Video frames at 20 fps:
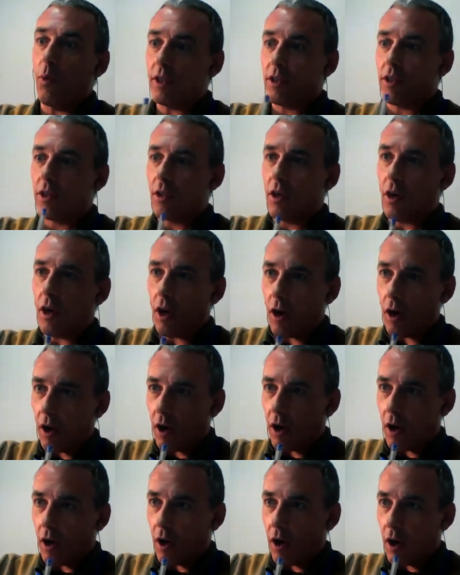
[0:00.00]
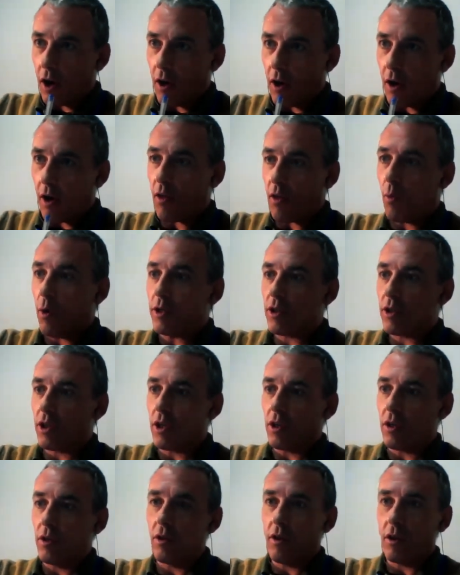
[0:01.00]
and which are, are the ones
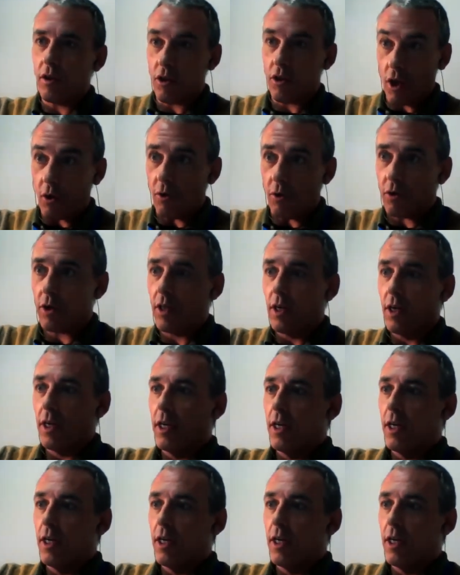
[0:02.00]
that, that don't.